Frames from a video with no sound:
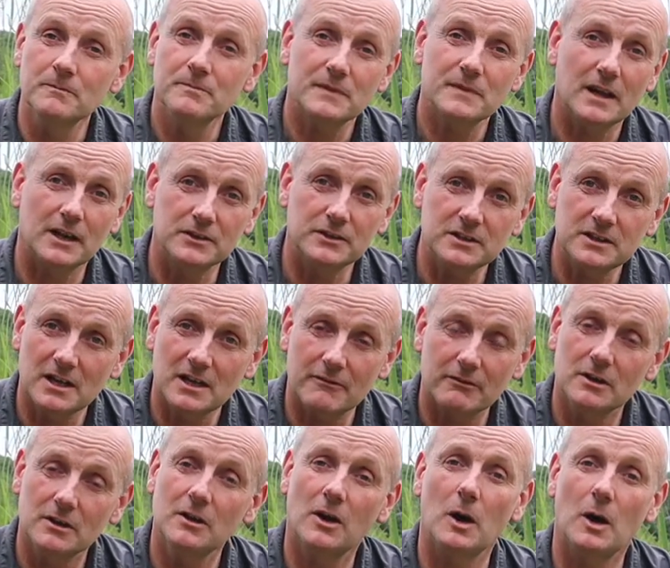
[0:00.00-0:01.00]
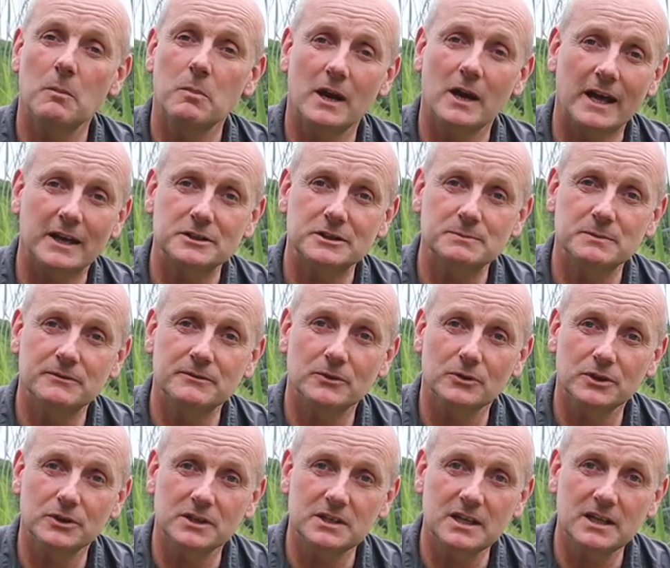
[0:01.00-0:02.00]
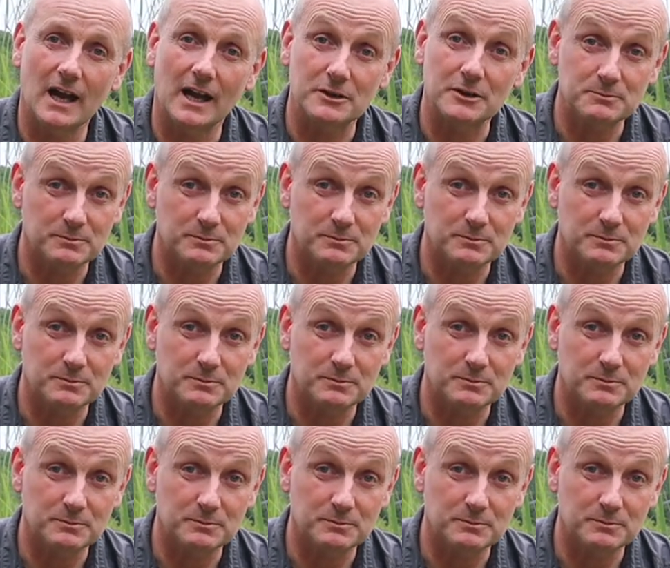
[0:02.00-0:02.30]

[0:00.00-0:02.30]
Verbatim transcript: and you can have a lot of blanks before you catch.